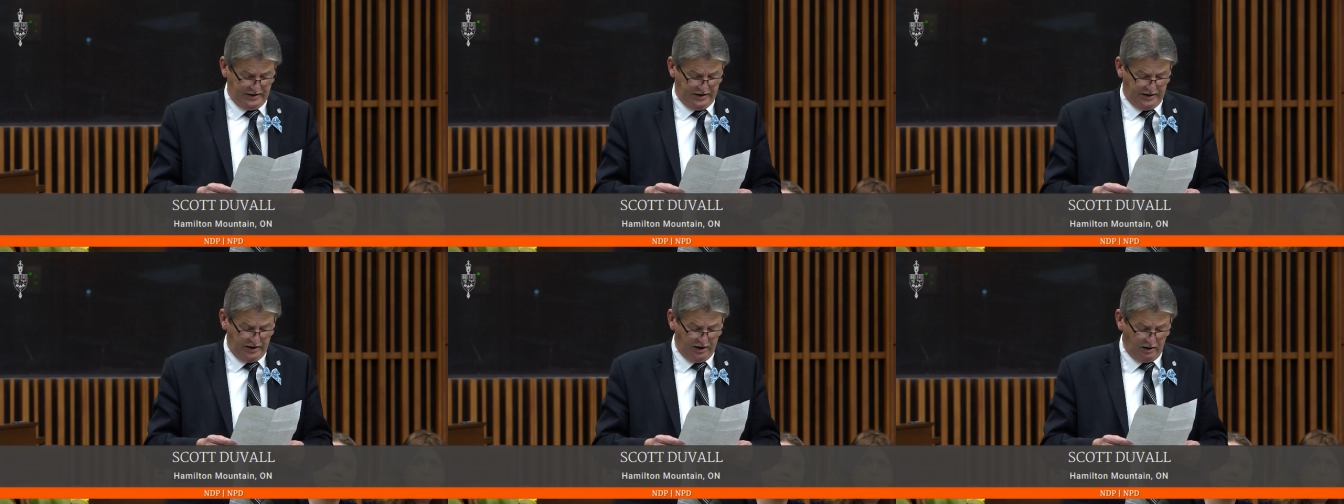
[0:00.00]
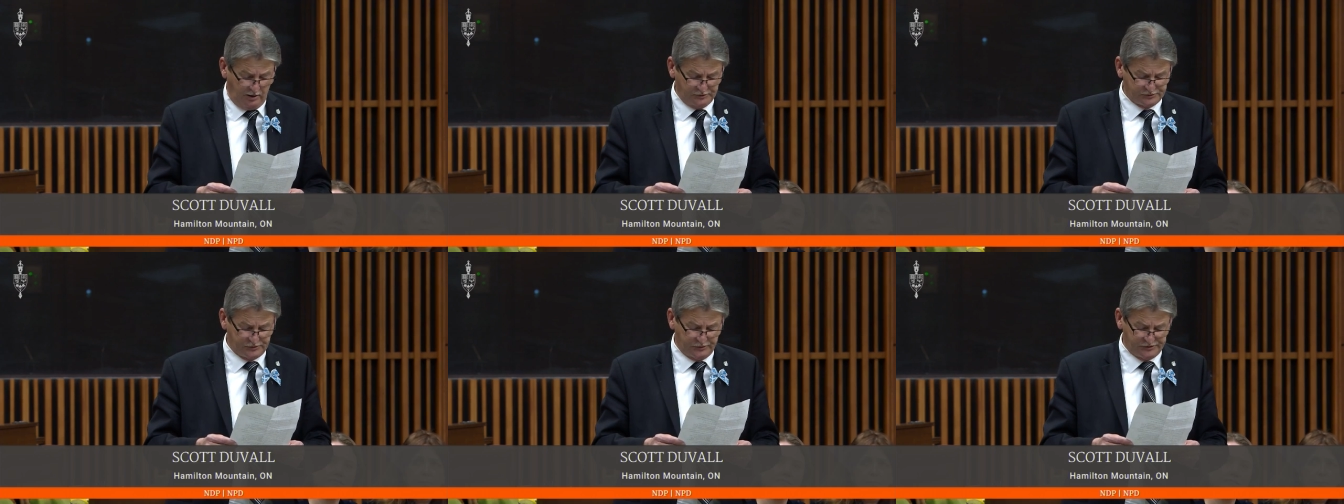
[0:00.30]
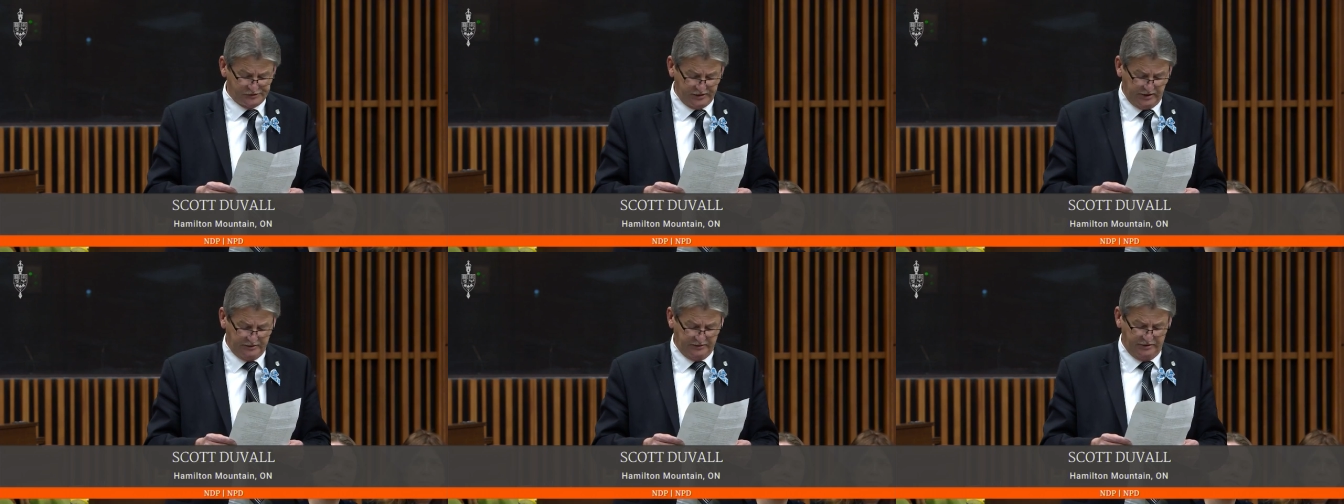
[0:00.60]
He also
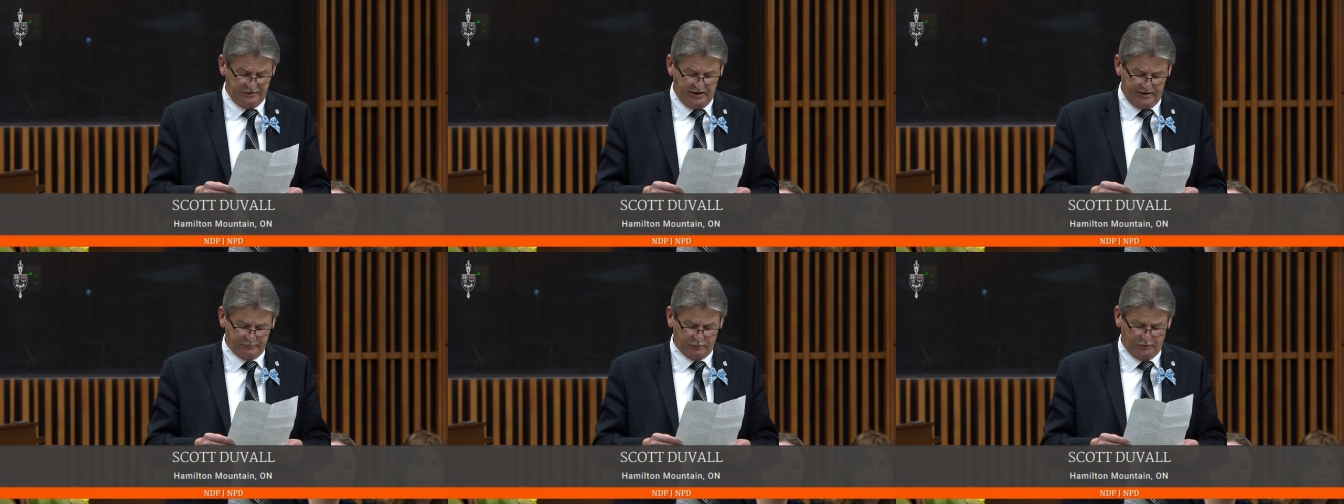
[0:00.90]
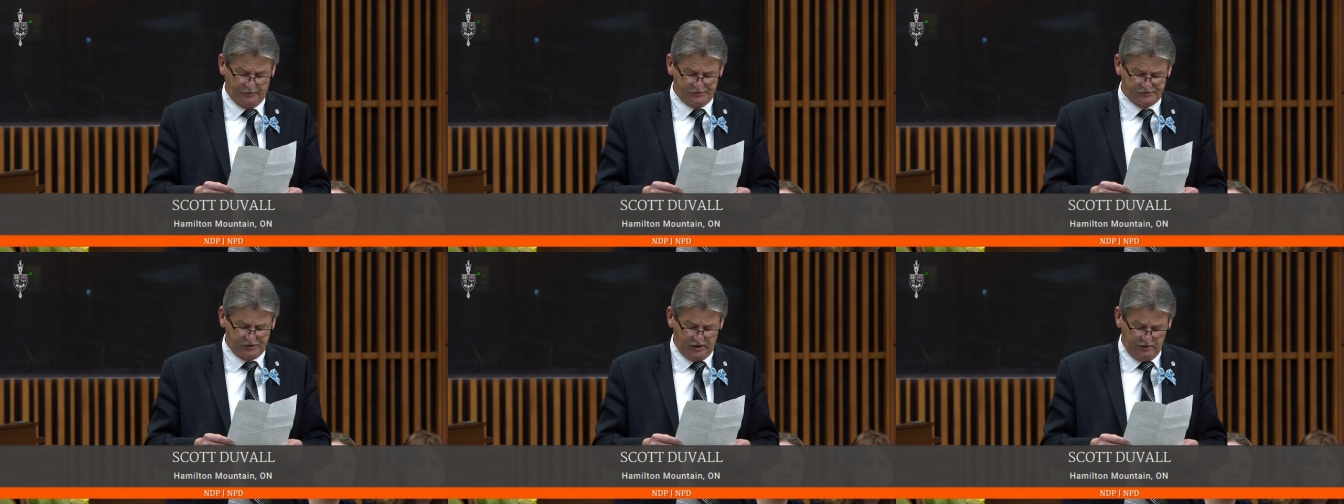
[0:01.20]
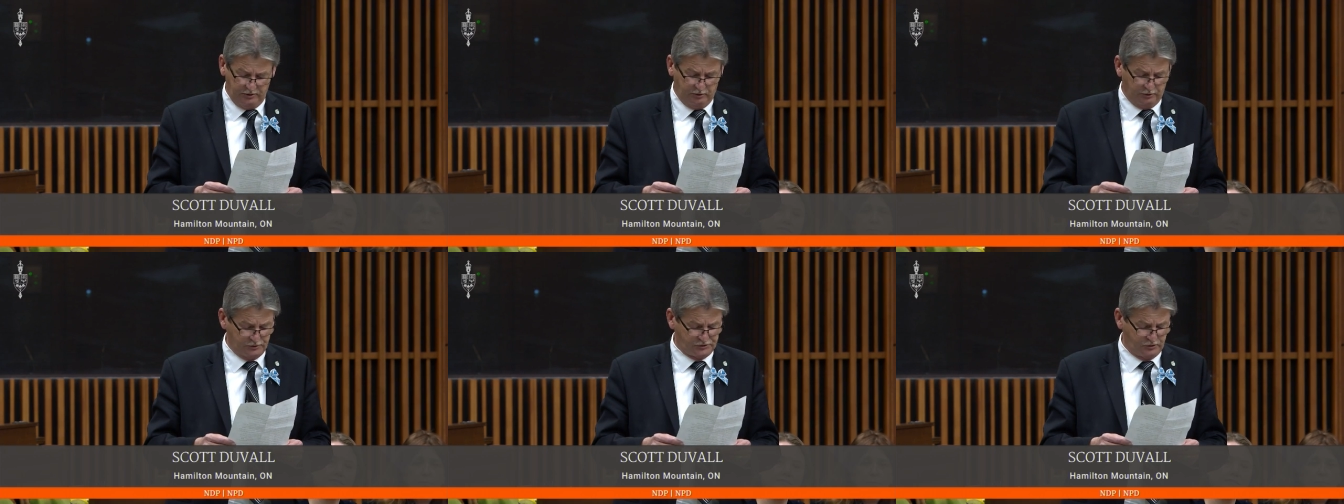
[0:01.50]
said the number of
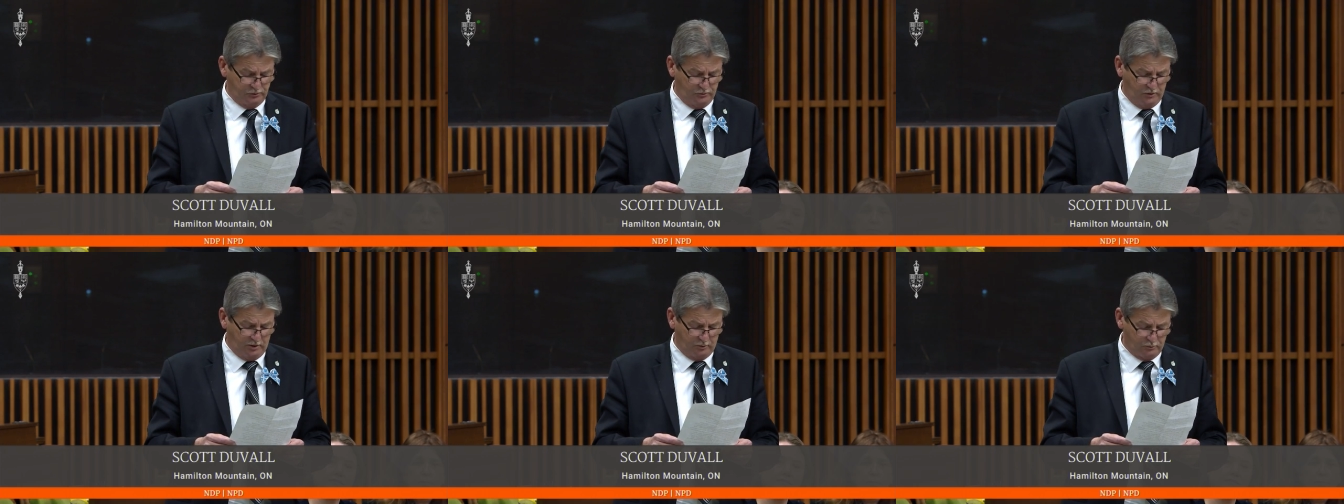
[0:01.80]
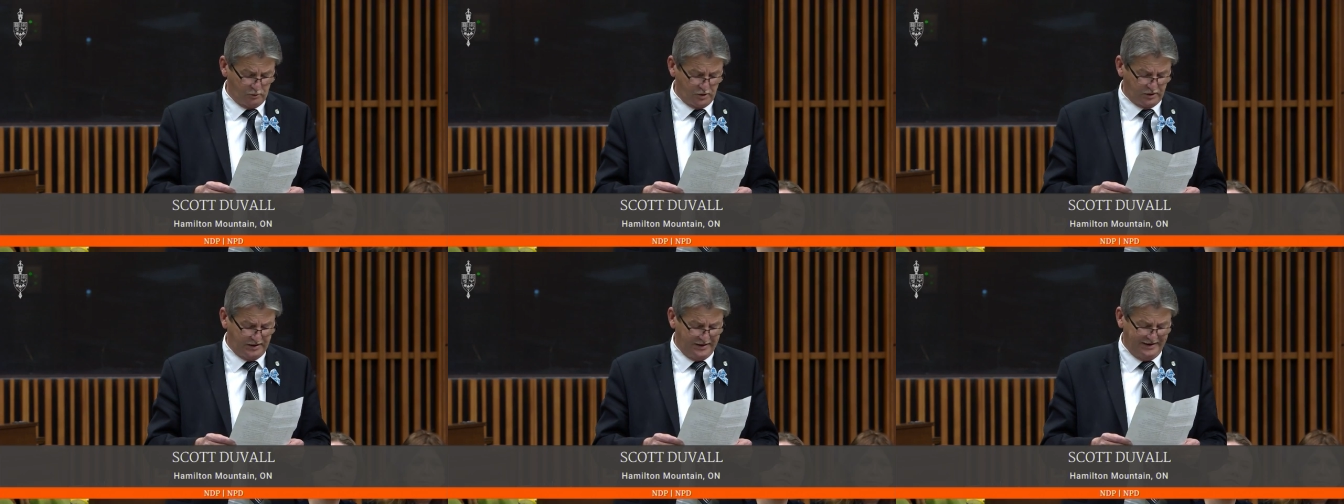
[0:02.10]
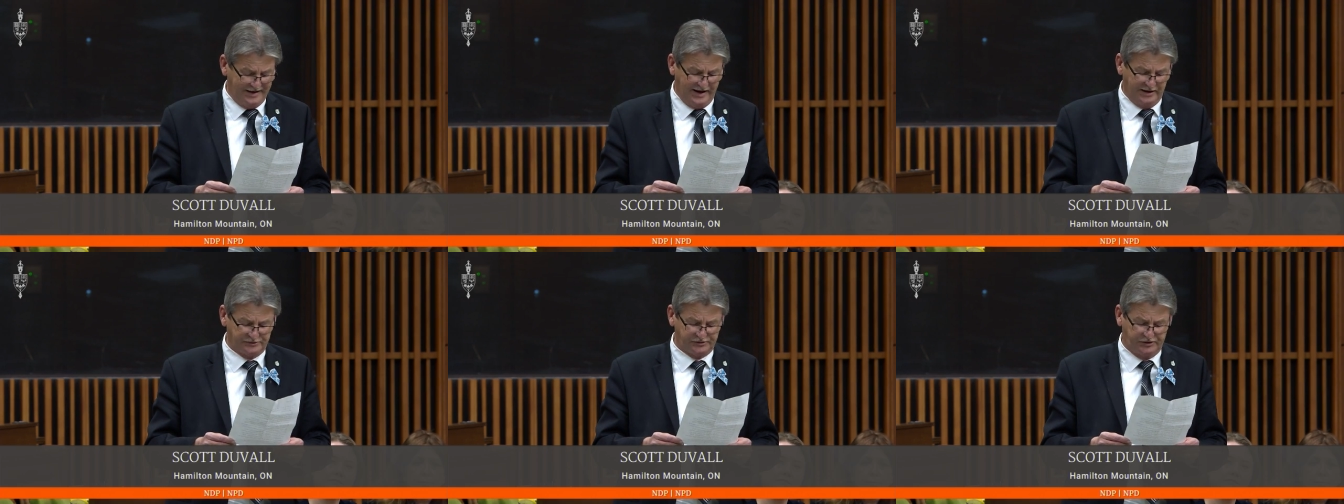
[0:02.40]
seniors who are
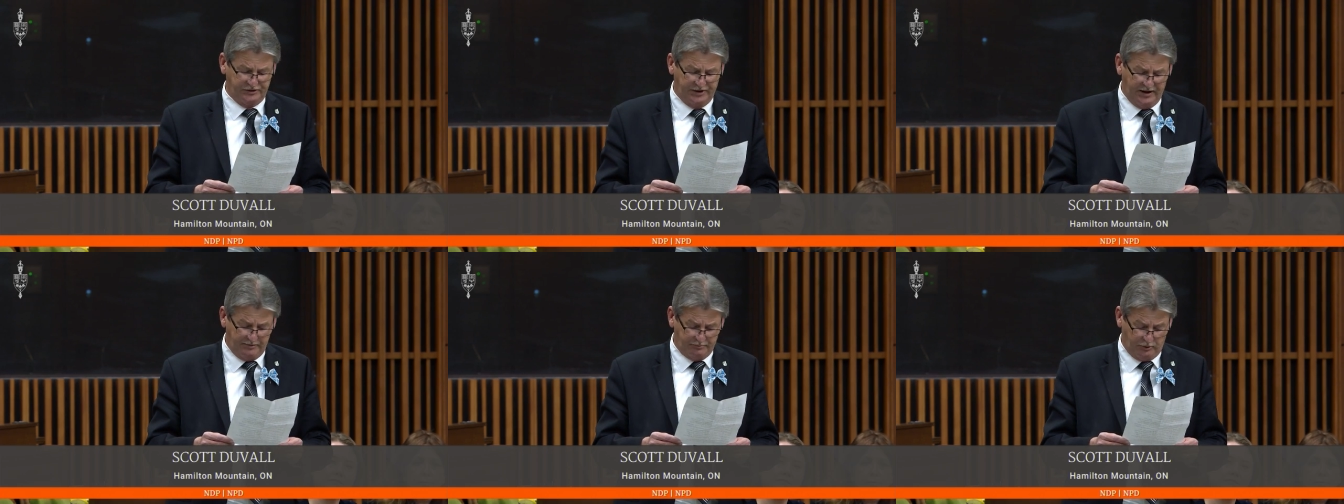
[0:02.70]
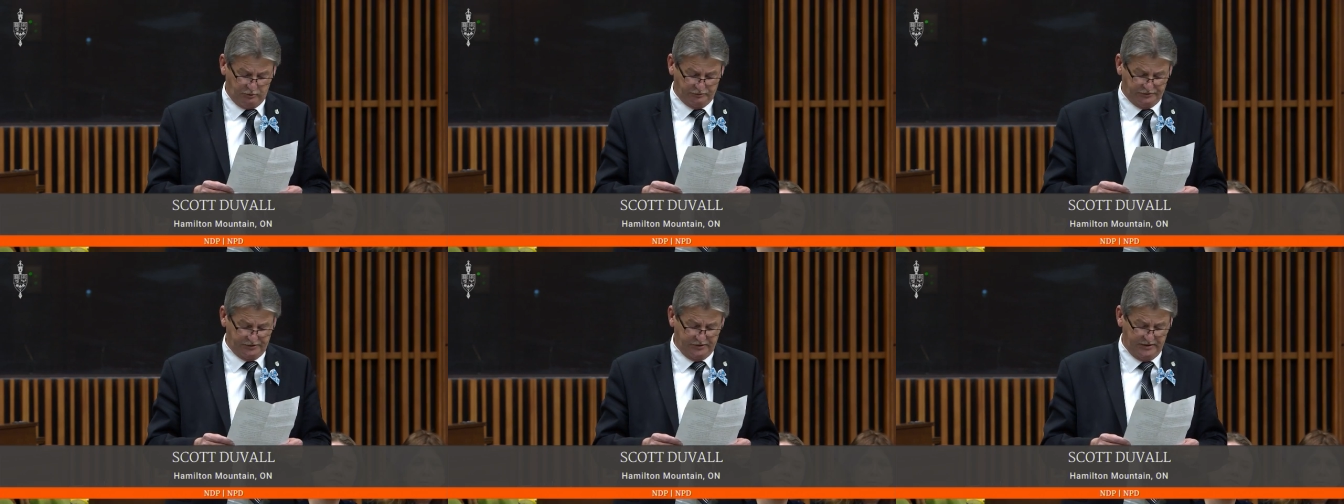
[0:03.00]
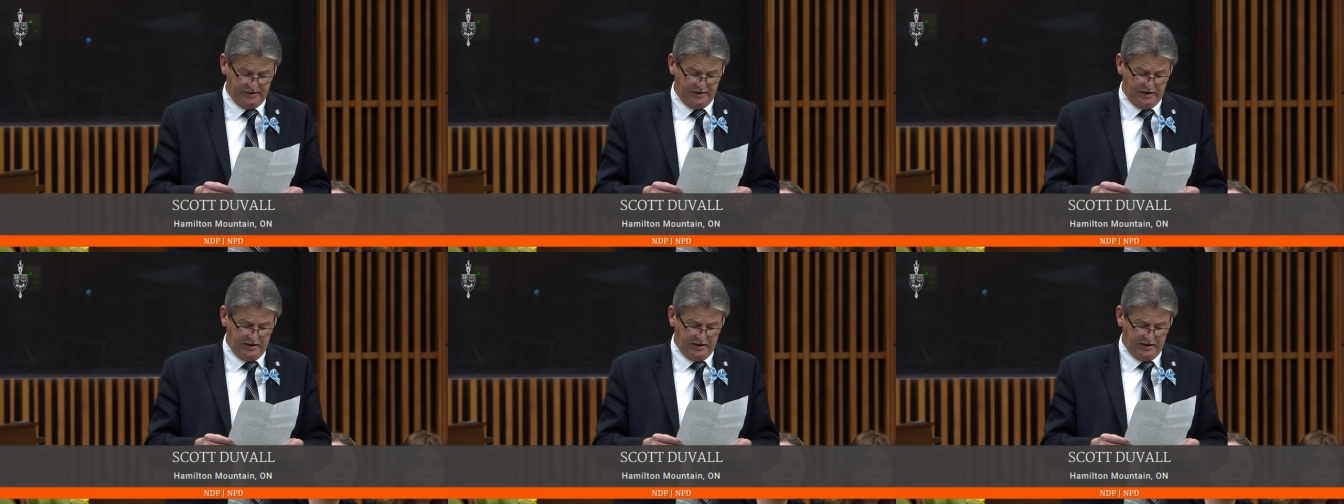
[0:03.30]
working has doubled,